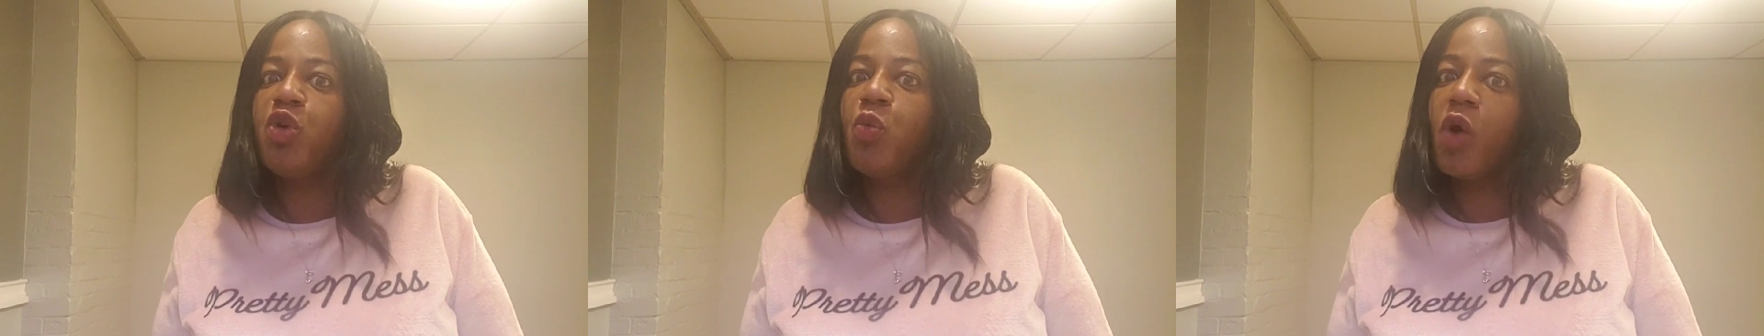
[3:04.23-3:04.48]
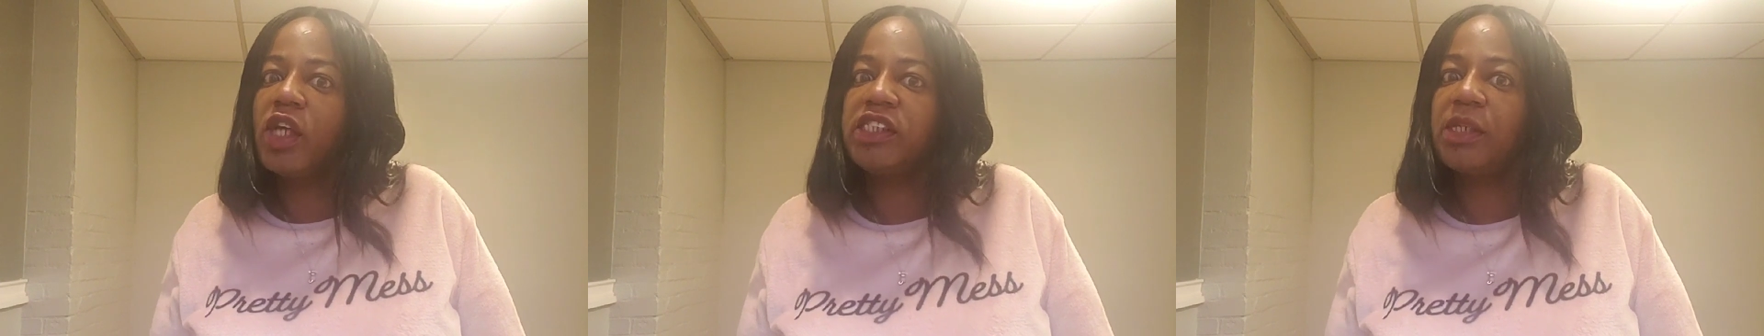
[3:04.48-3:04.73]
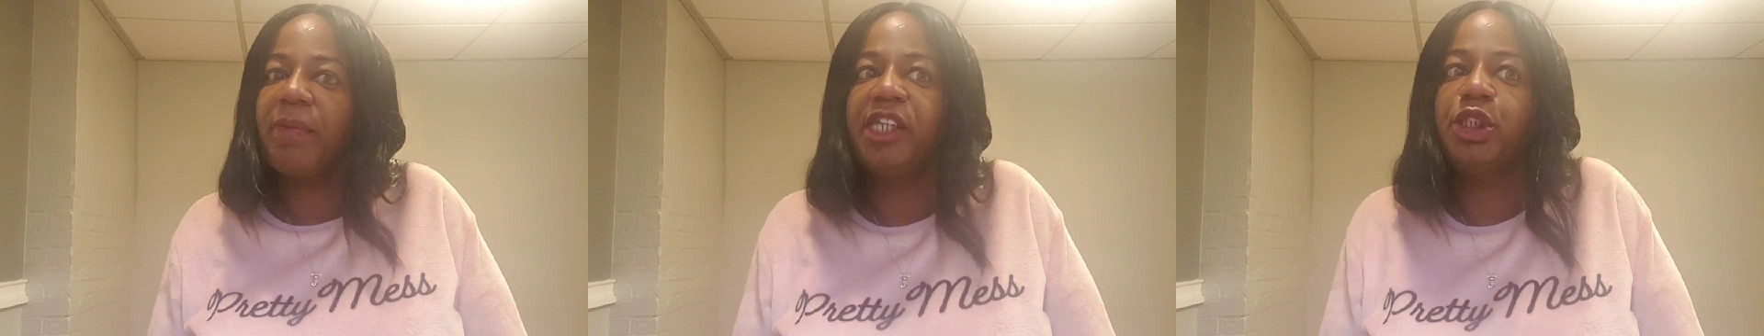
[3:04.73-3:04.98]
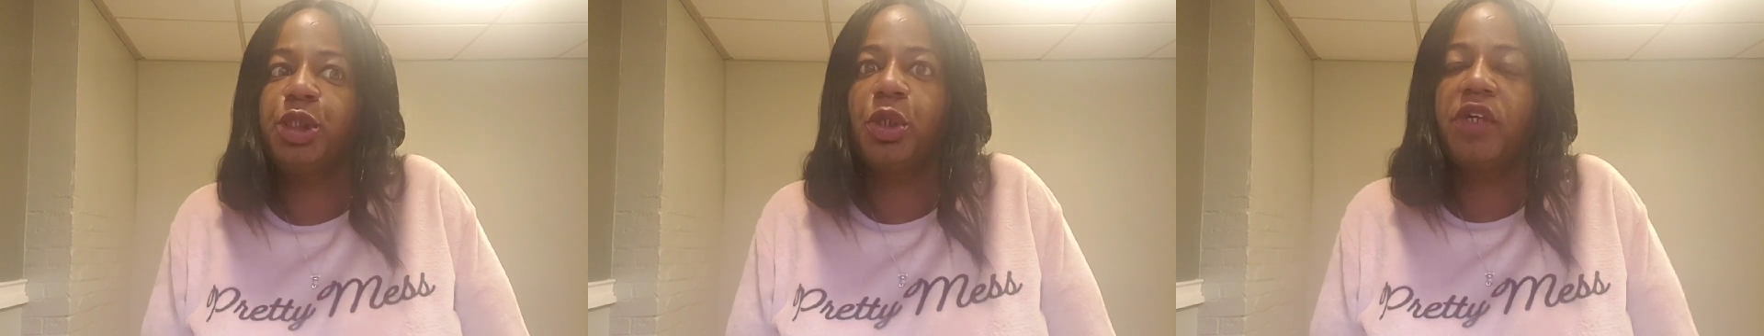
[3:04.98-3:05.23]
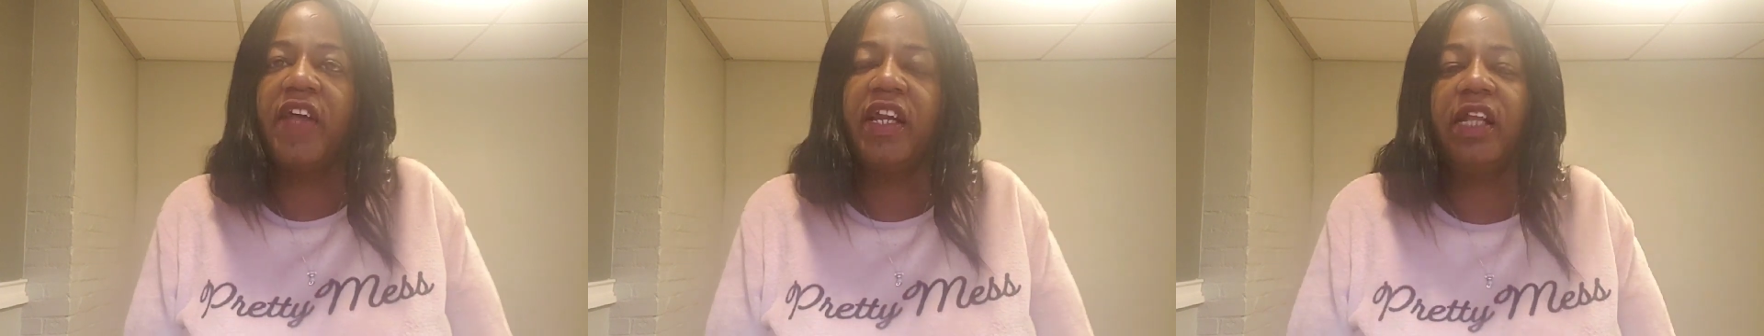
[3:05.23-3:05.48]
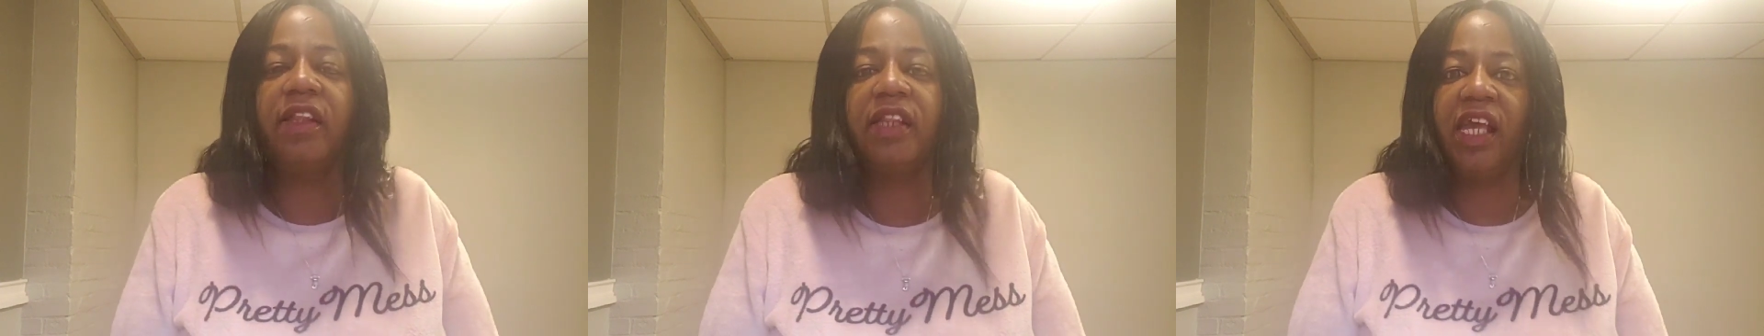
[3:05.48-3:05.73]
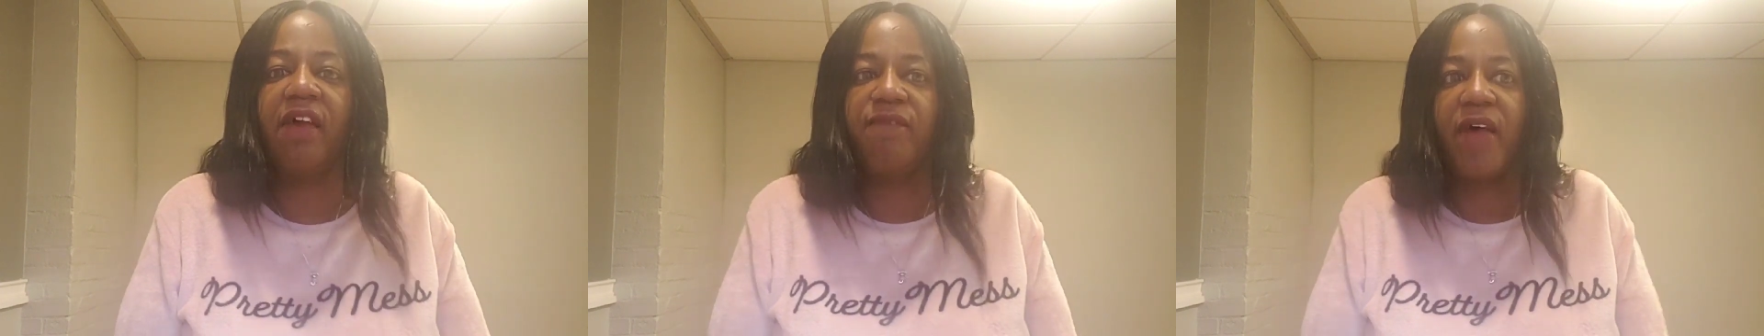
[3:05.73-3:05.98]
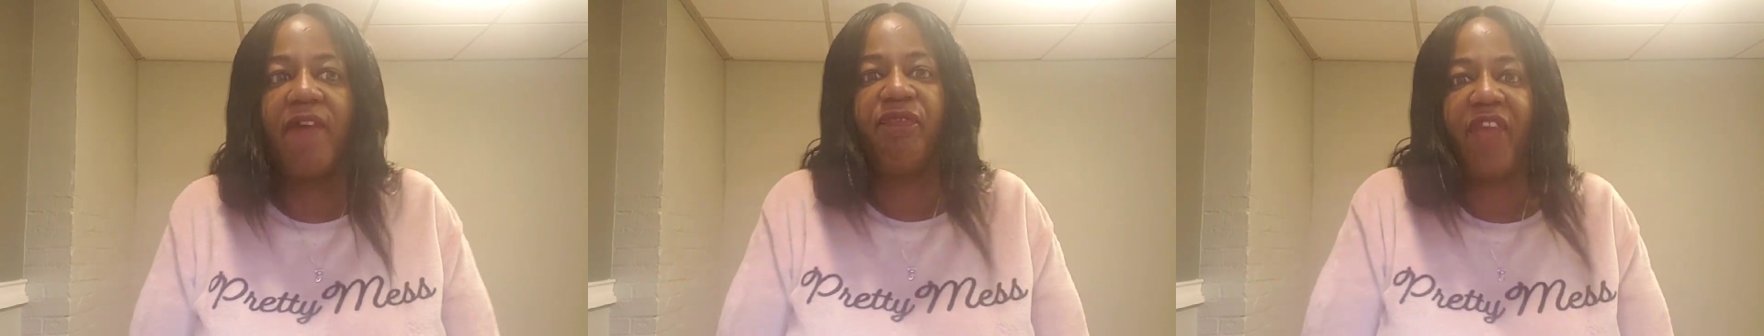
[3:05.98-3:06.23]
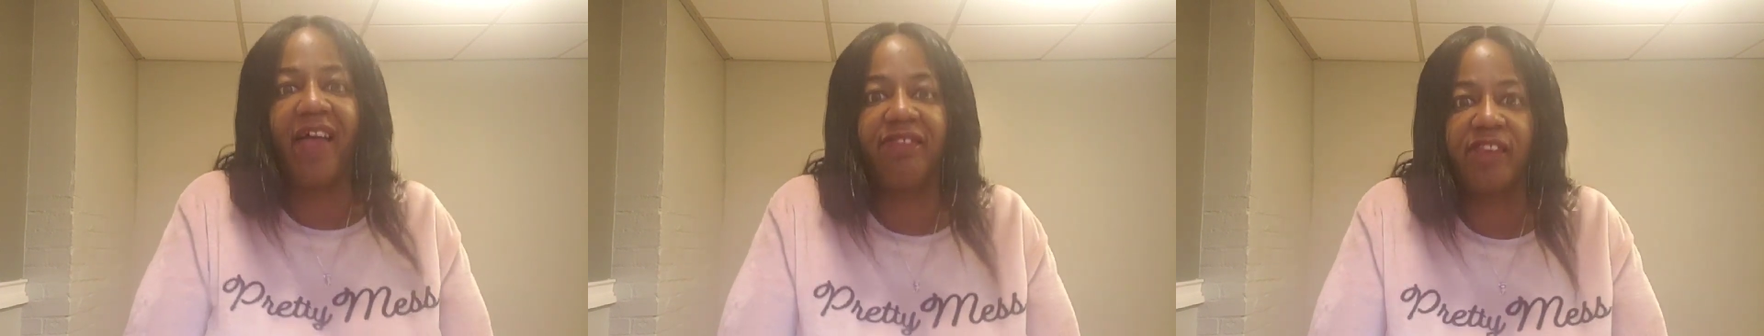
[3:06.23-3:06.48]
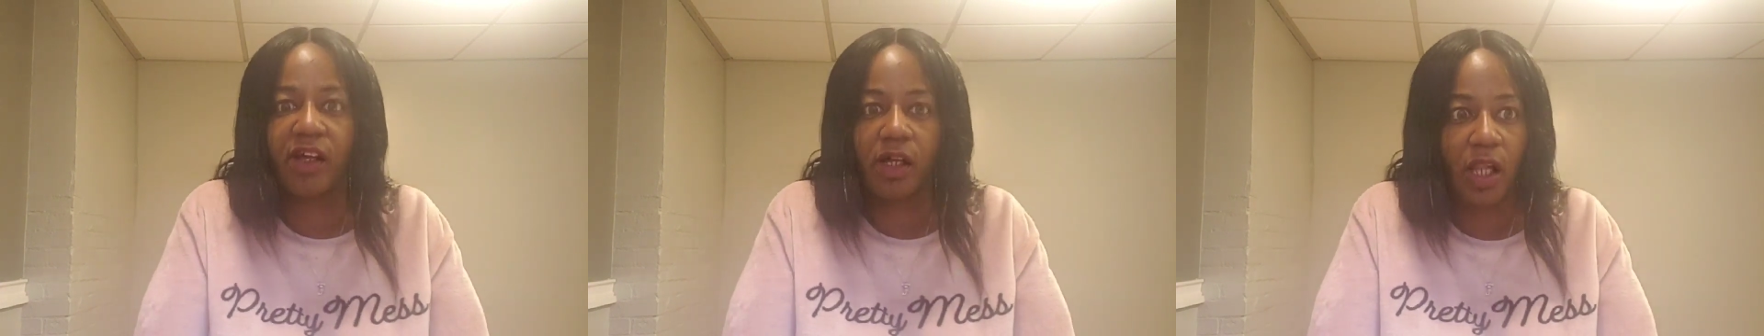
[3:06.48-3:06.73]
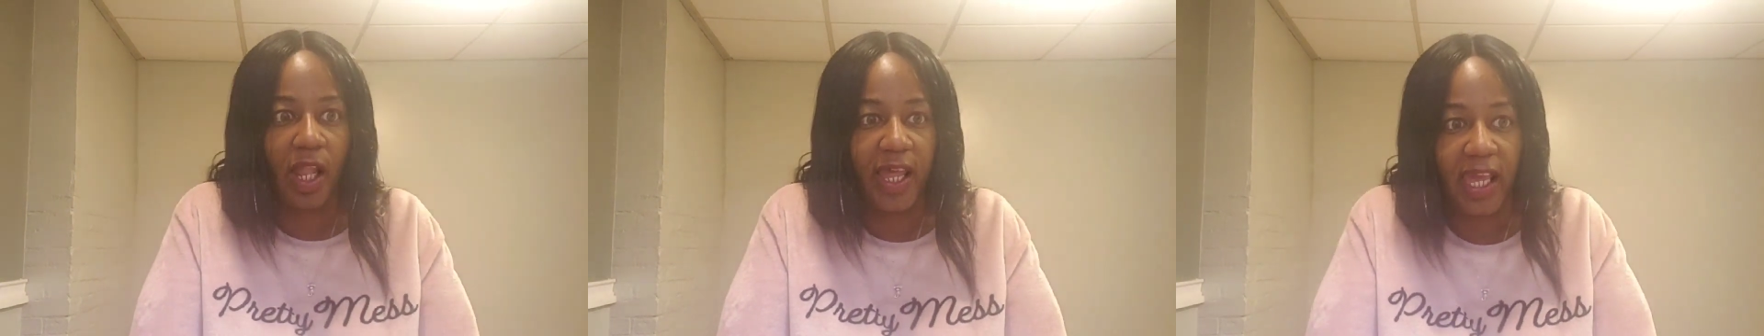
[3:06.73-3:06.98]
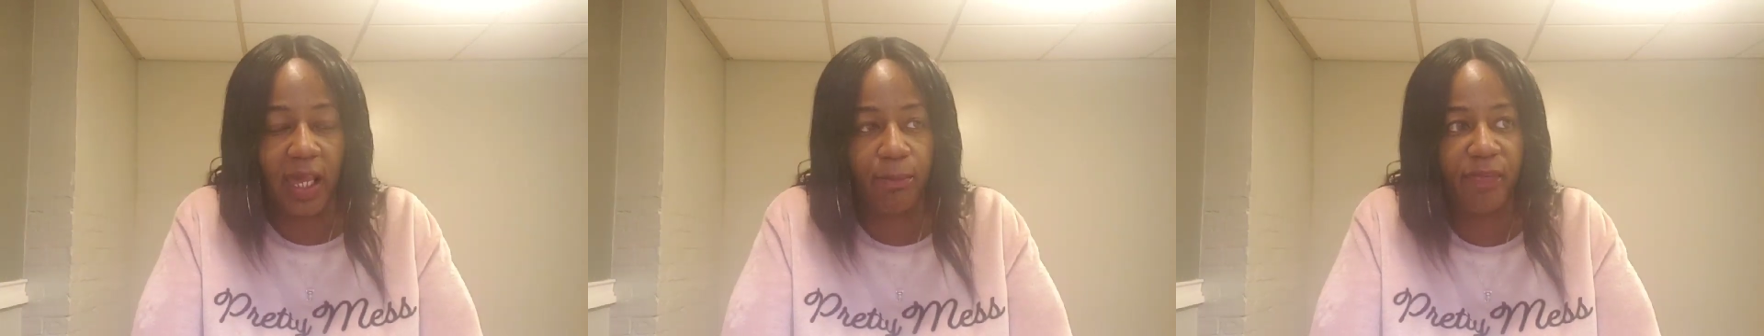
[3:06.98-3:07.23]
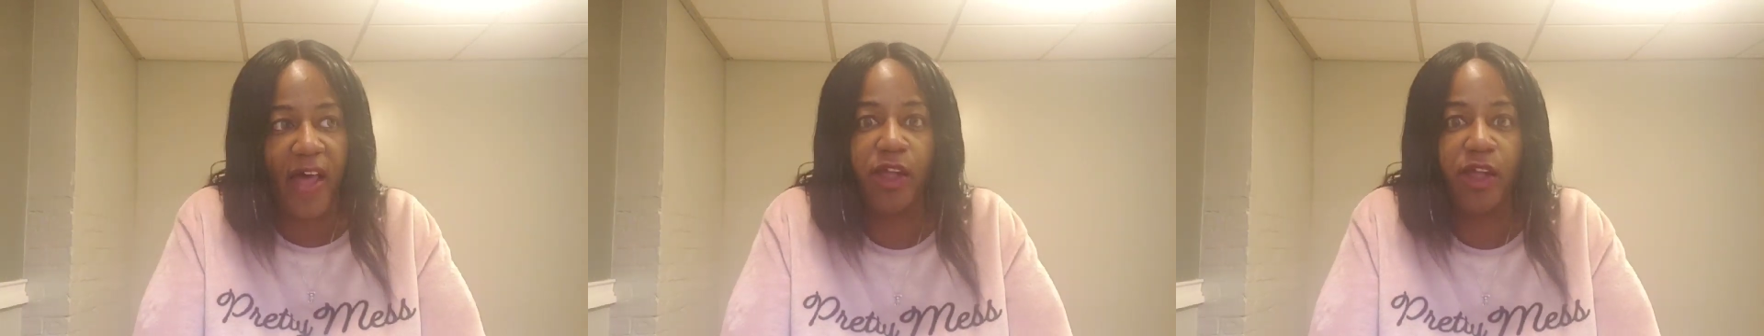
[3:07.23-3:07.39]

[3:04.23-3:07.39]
you want to make sure that in the event that the claim,